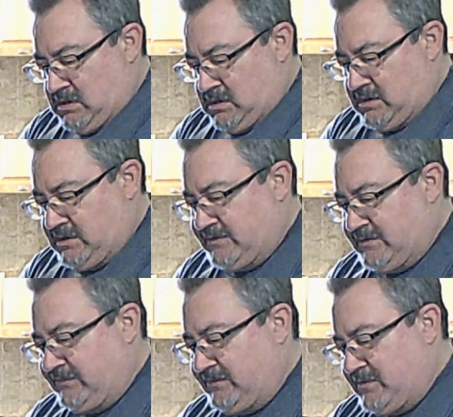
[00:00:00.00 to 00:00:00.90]
So
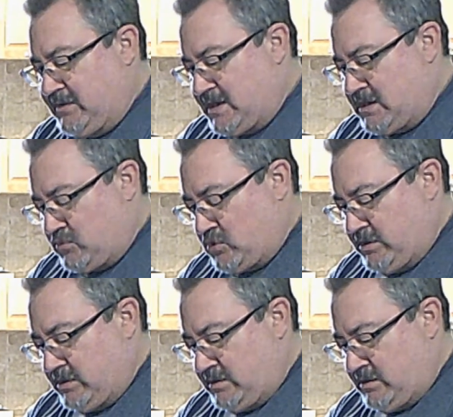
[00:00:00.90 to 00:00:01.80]
slowing down pretty
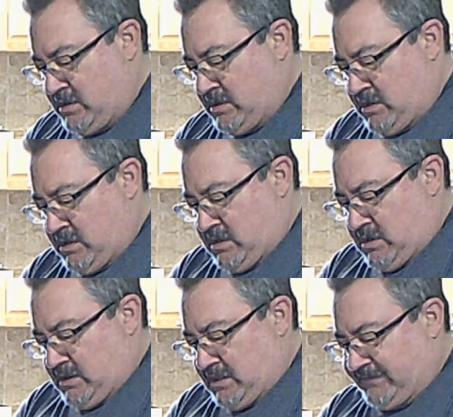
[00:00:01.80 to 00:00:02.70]
good.
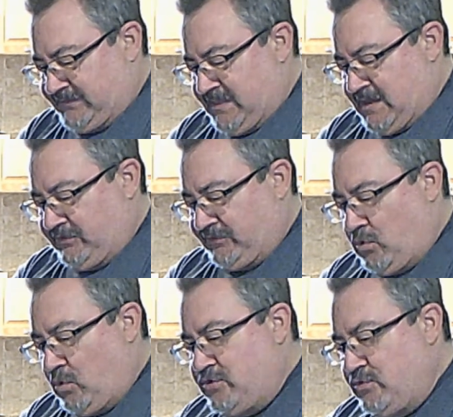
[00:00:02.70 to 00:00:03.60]
Like I said, that was a
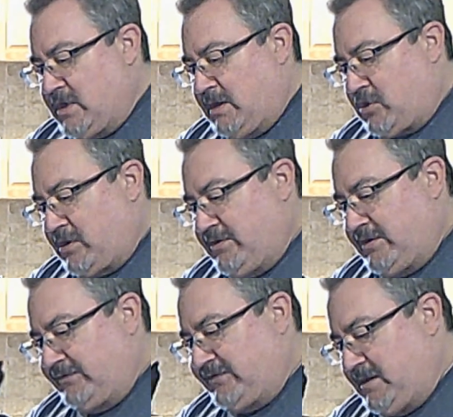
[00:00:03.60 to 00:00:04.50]
whole cucumber, and you can
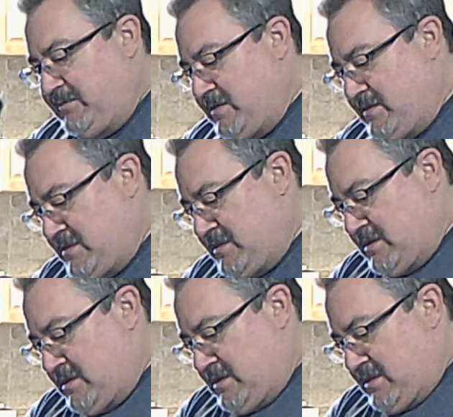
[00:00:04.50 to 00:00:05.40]
see
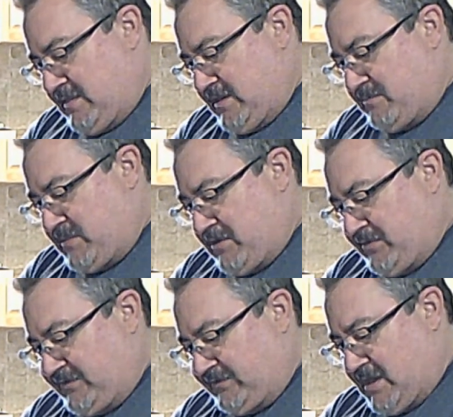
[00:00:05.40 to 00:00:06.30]
the amount
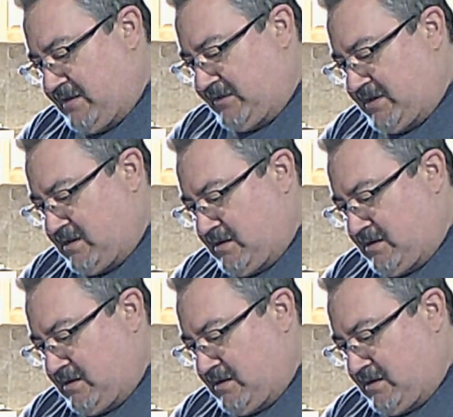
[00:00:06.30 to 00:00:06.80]
that's left here.